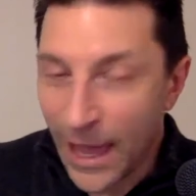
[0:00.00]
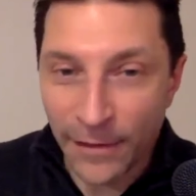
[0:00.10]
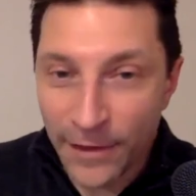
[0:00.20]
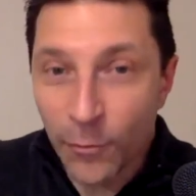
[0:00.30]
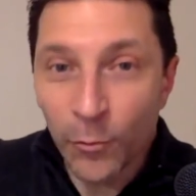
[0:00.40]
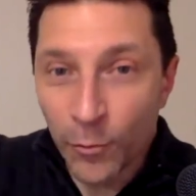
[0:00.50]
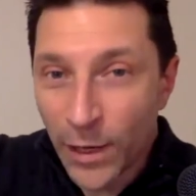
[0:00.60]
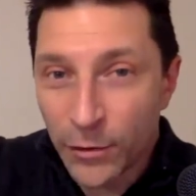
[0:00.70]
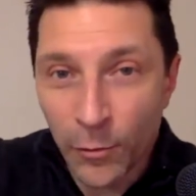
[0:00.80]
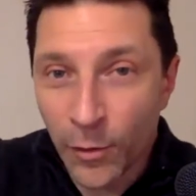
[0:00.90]
I think
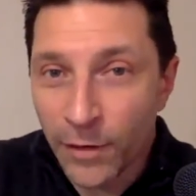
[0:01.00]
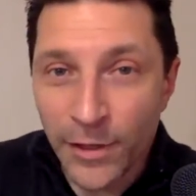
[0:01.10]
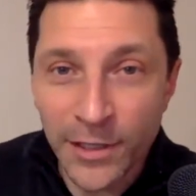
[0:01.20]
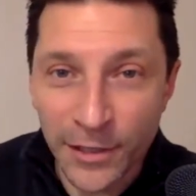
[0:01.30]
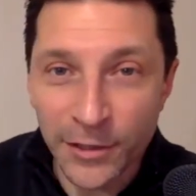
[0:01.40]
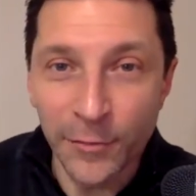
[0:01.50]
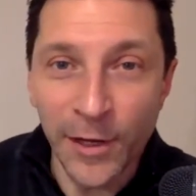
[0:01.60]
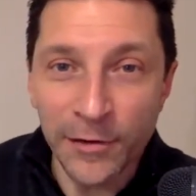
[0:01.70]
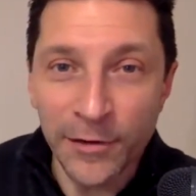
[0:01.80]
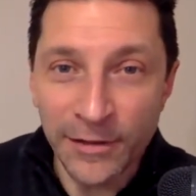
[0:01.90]
either one of us could do
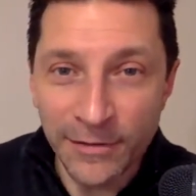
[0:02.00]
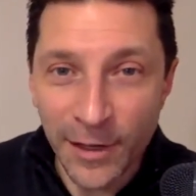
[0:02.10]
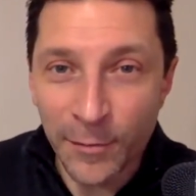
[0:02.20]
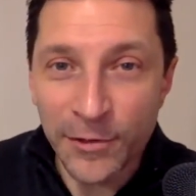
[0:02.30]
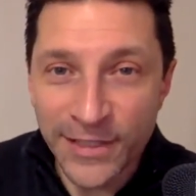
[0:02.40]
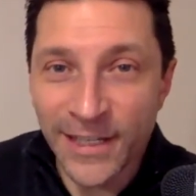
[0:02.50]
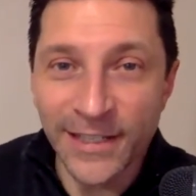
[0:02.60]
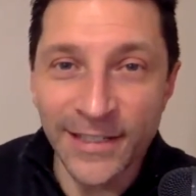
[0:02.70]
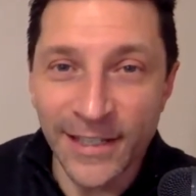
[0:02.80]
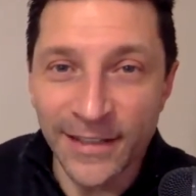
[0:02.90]
better than number
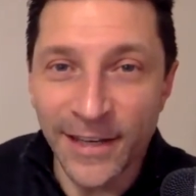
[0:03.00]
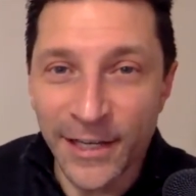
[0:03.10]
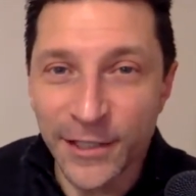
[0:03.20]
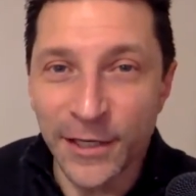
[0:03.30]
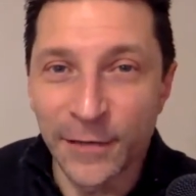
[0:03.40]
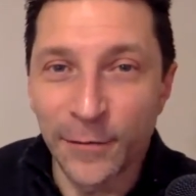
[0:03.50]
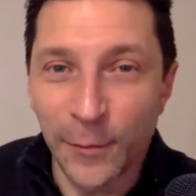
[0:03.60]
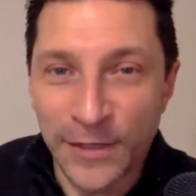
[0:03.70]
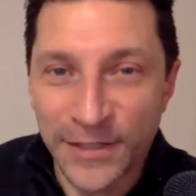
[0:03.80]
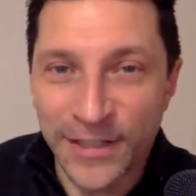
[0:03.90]
60 in the nation at
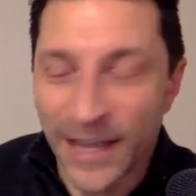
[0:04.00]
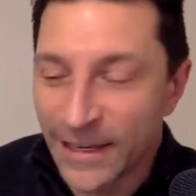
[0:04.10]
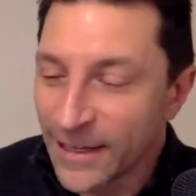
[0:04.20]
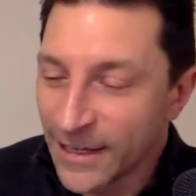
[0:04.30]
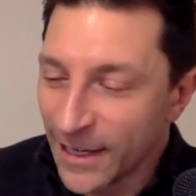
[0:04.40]
Florida State.